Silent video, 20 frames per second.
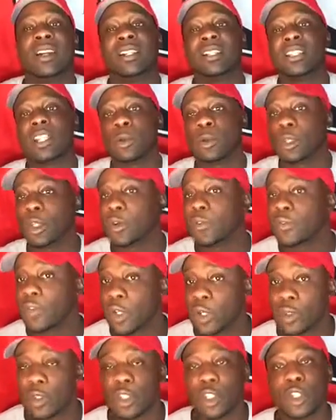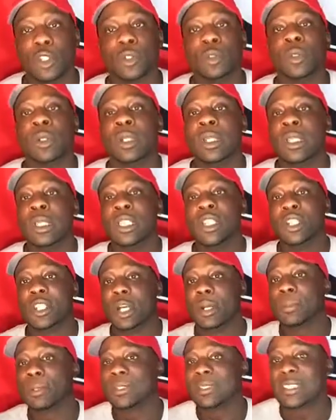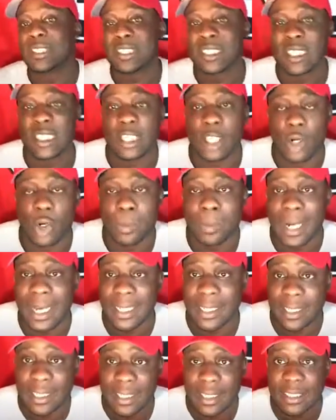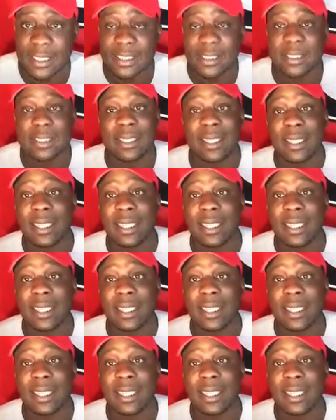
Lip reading: So with no further ado, number 10 on my list